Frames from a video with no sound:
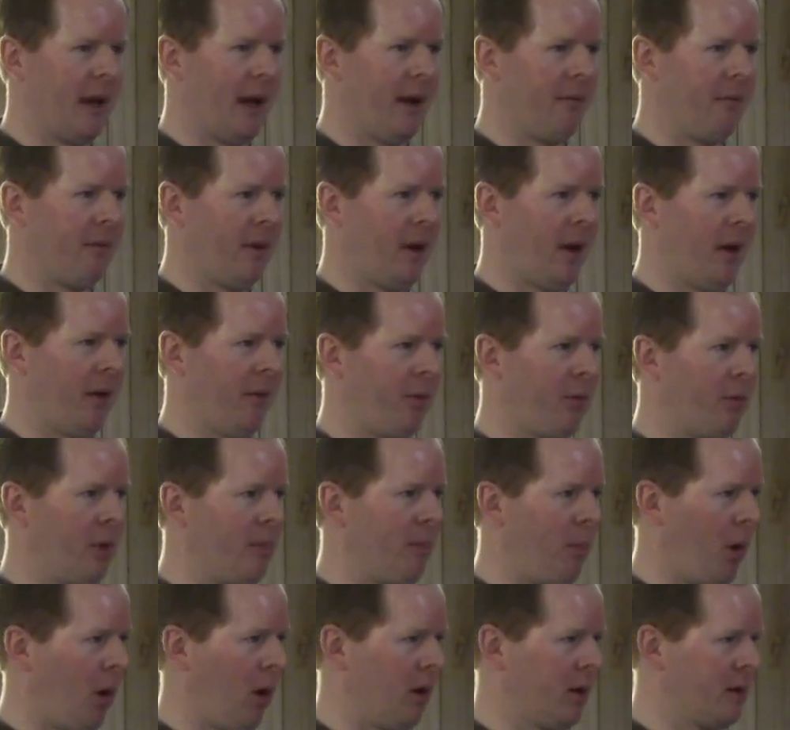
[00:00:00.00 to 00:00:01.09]
have uh,
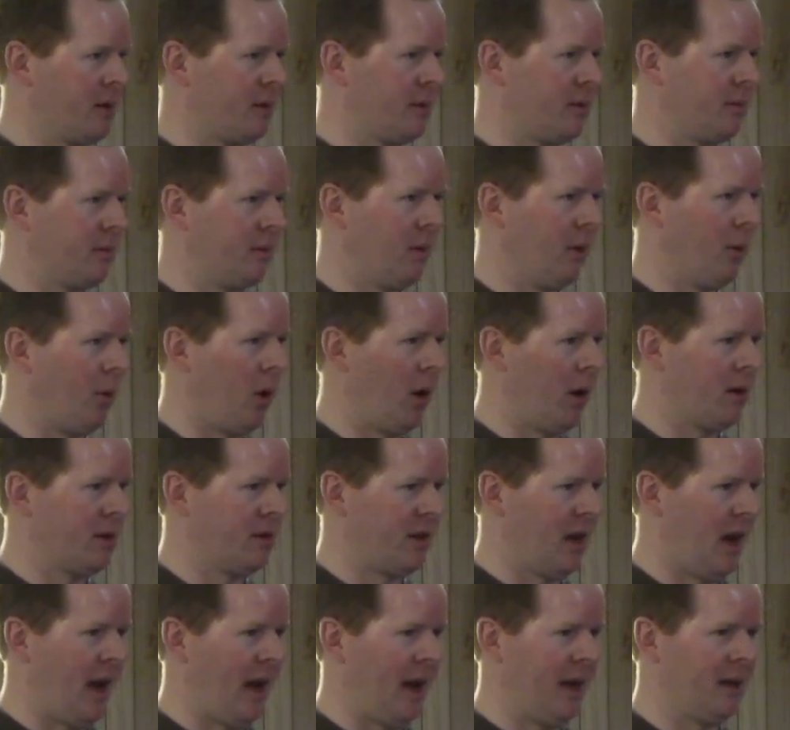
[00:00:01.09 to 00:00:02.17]
three parts: the water
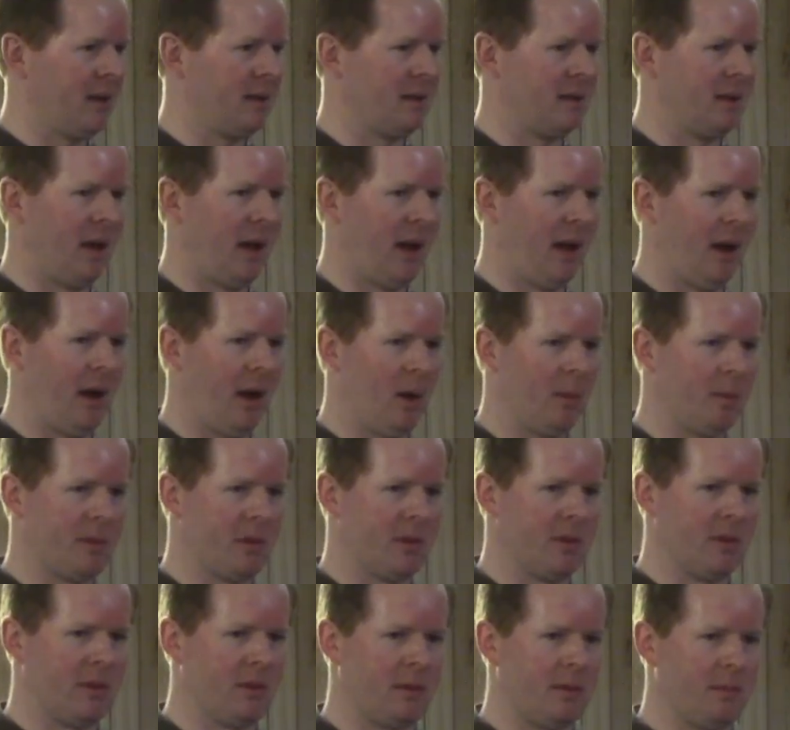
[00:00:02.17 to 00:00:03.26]
science that uh,
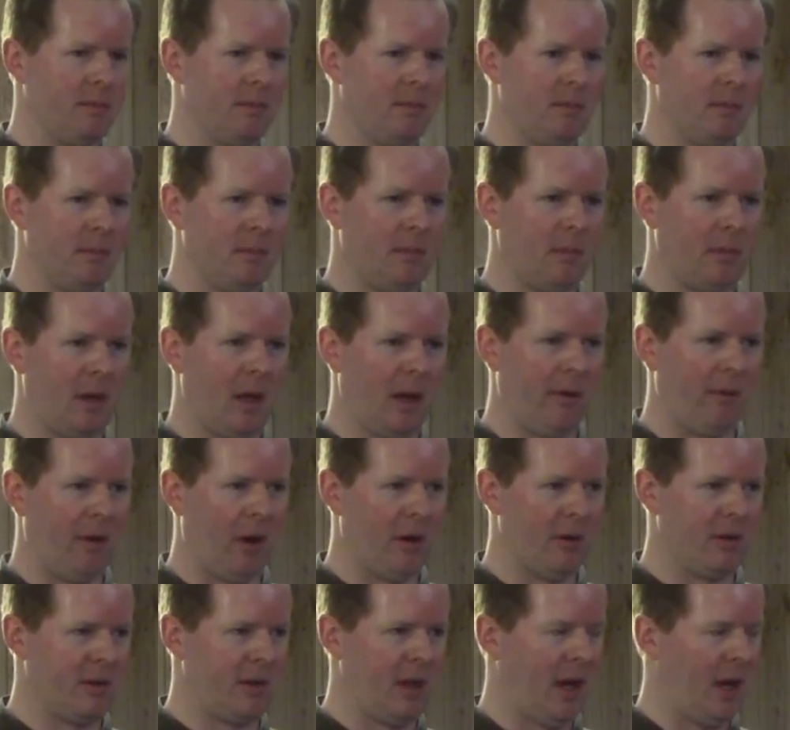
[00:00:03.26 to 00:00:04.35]
helps us get an
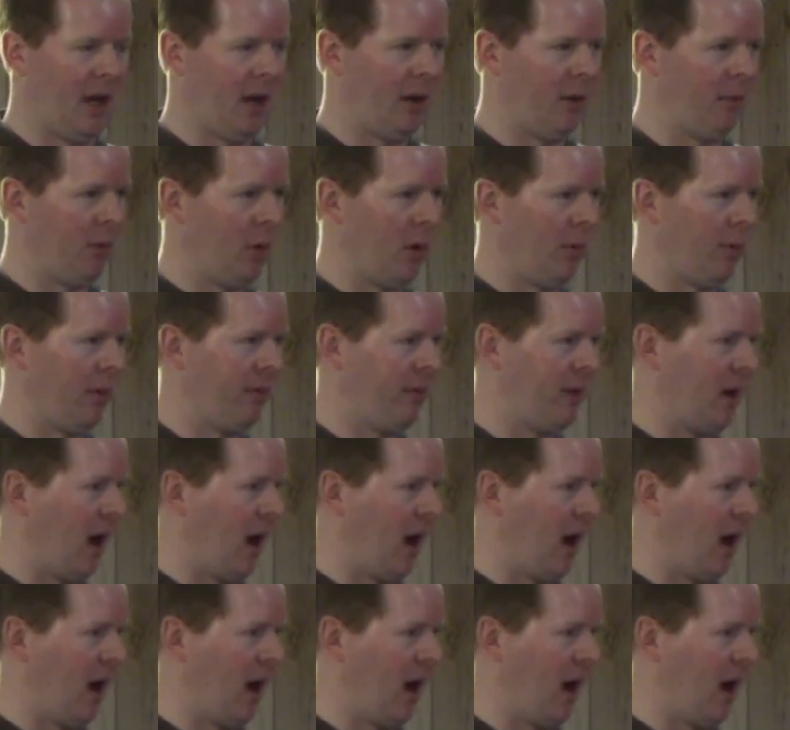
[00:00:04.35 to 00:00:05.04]
understanding of what we've